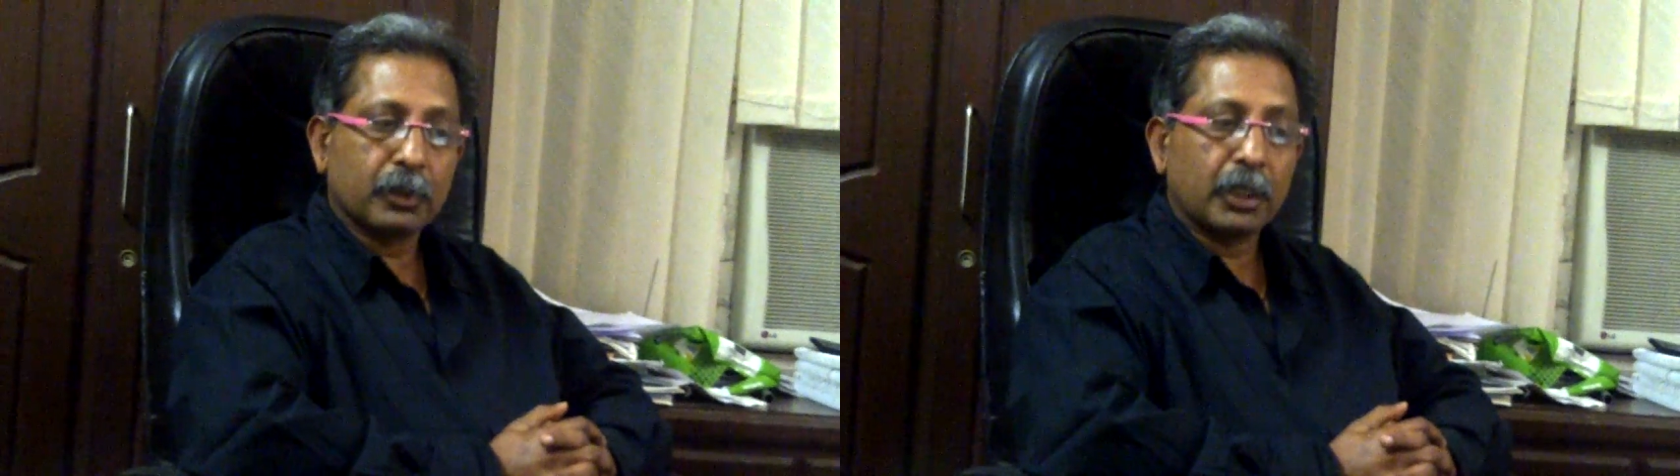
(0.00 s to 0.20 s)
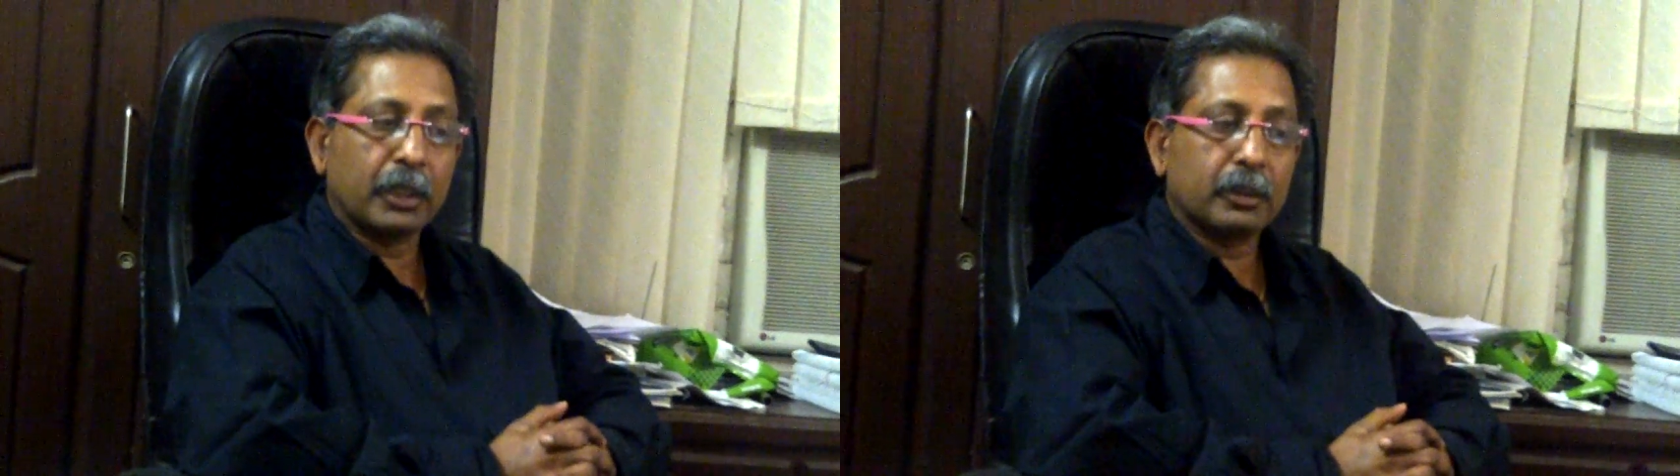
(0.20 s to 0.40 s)

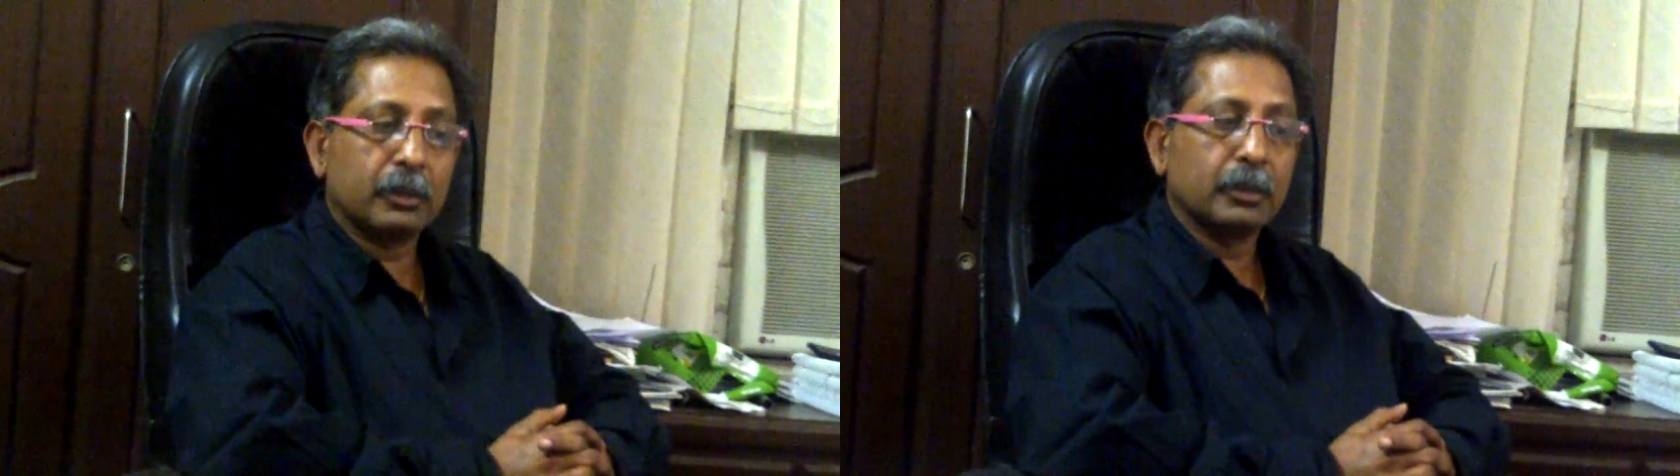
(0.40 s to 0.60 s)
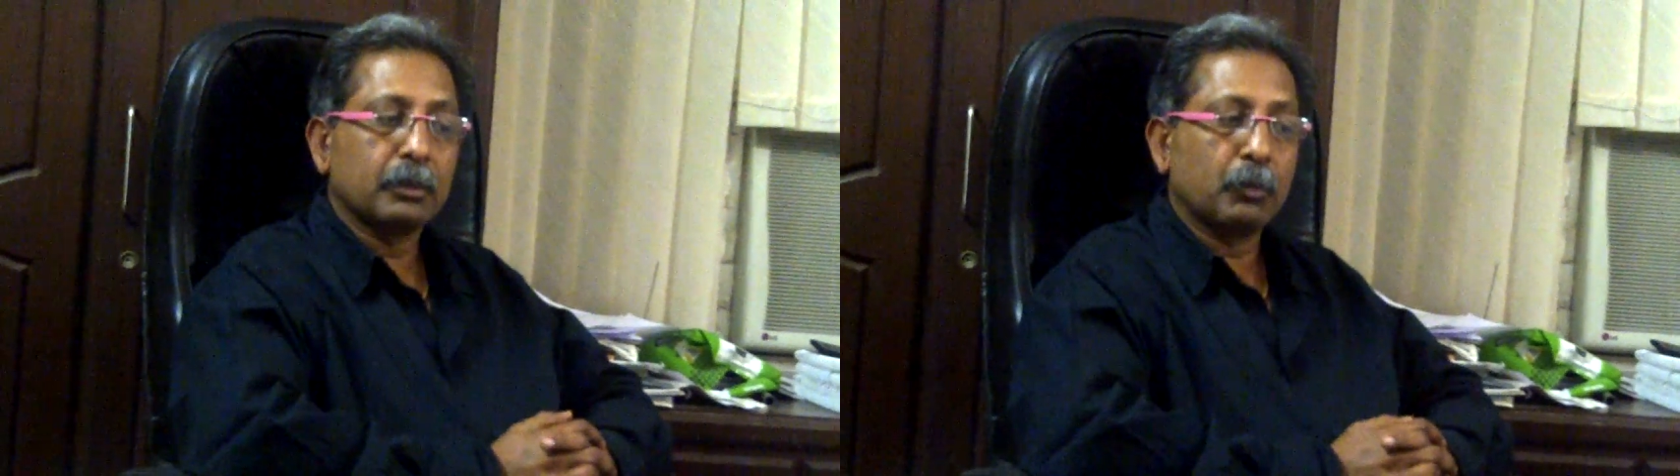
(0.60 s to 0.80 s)
and
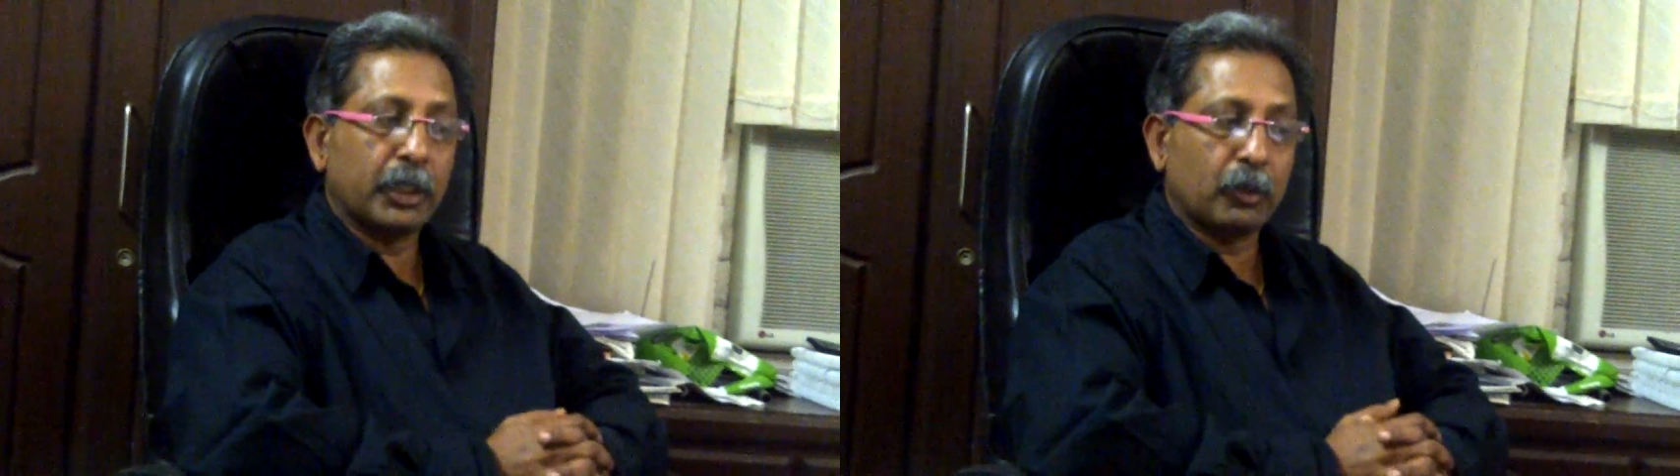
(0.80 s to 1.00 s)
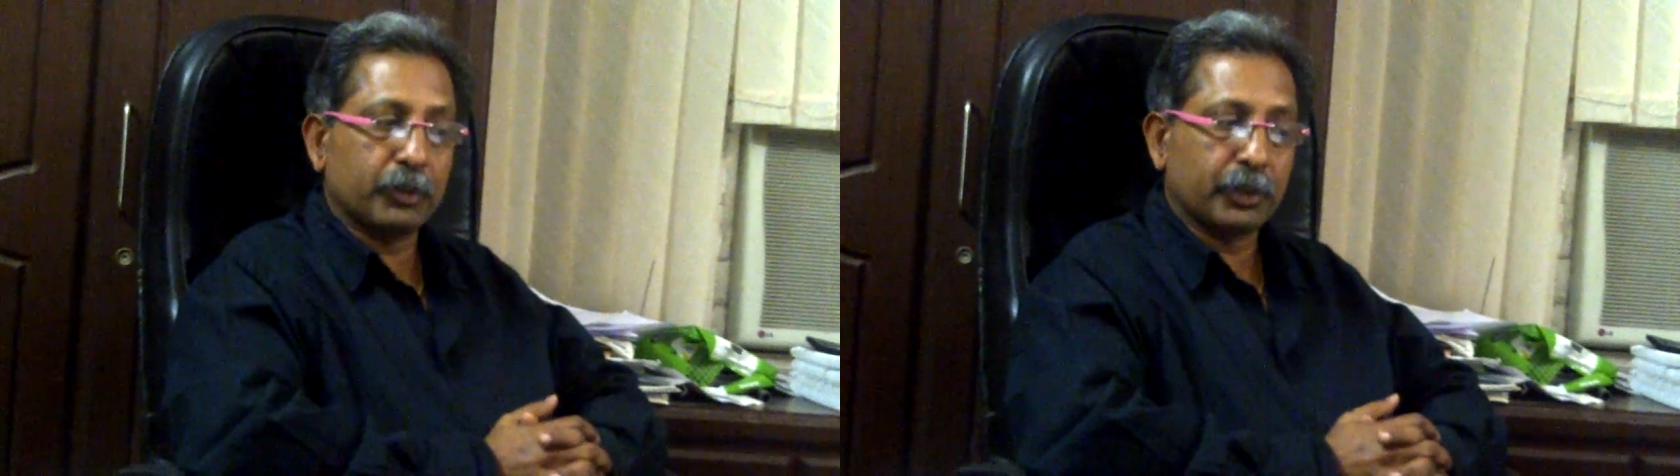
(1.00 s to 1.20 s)

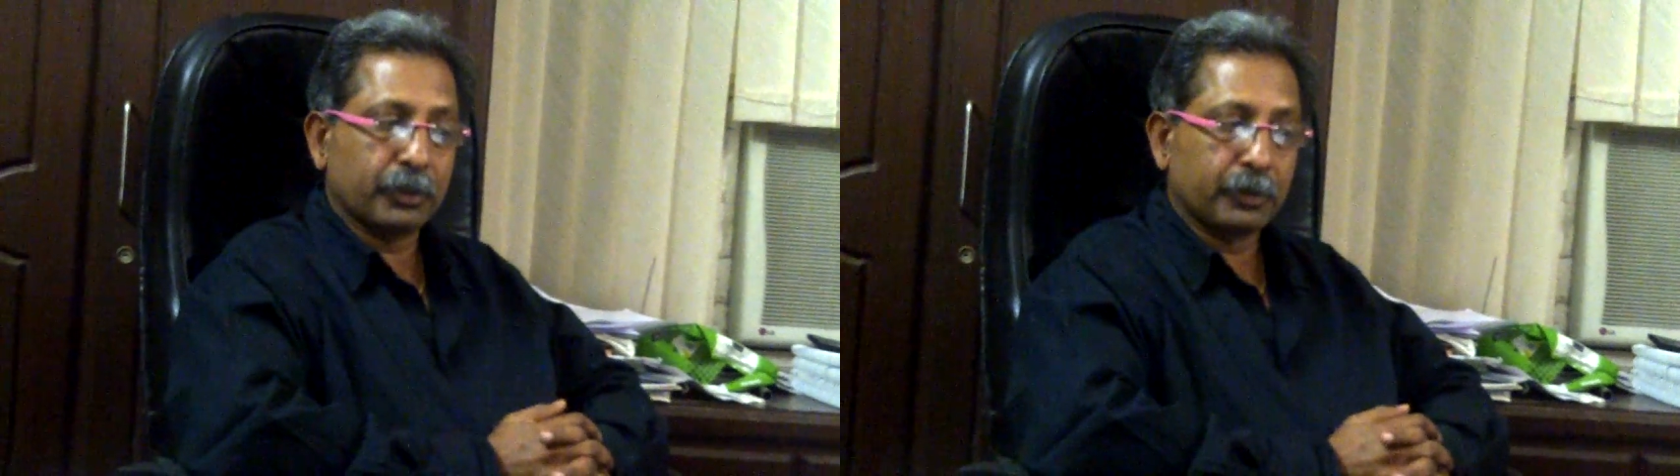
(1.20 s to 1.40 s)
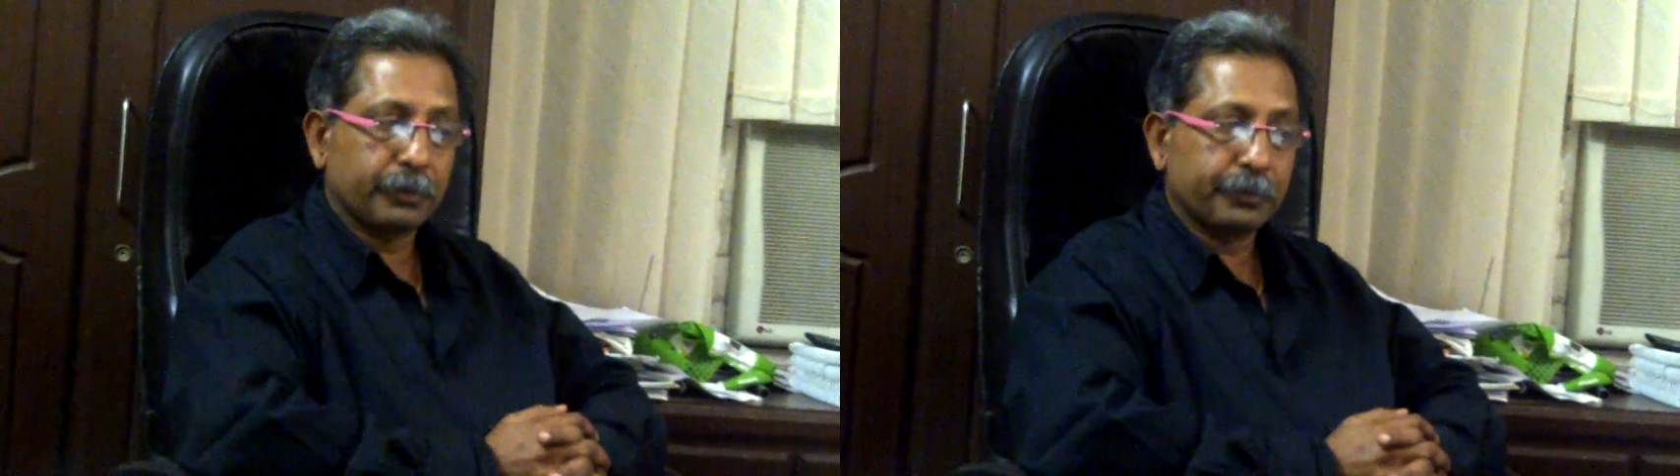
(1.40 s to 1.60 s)
biologics.